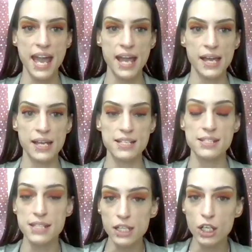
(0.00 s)
a
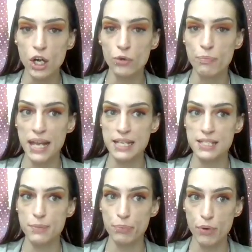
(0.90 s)

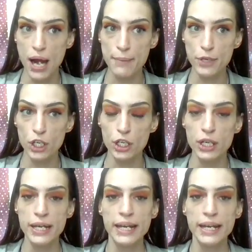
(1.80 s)
silicone-based primer,